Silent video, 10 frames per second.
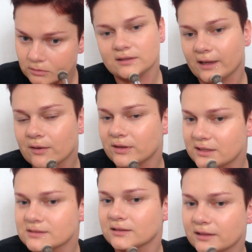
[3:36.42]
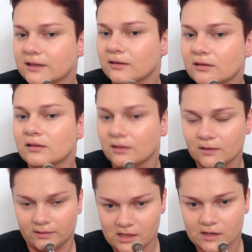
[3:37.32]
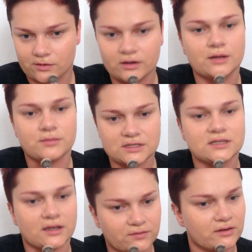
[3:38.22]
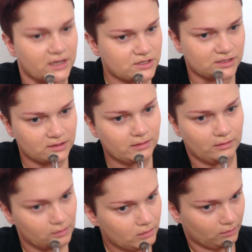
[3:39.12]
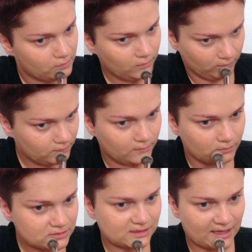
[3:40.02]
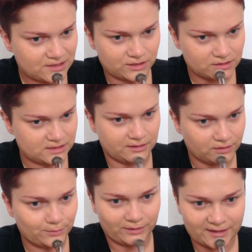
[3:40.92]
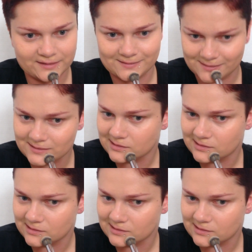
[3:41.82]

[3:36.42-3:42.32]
See how easily that cream stick foundation / concealer blends?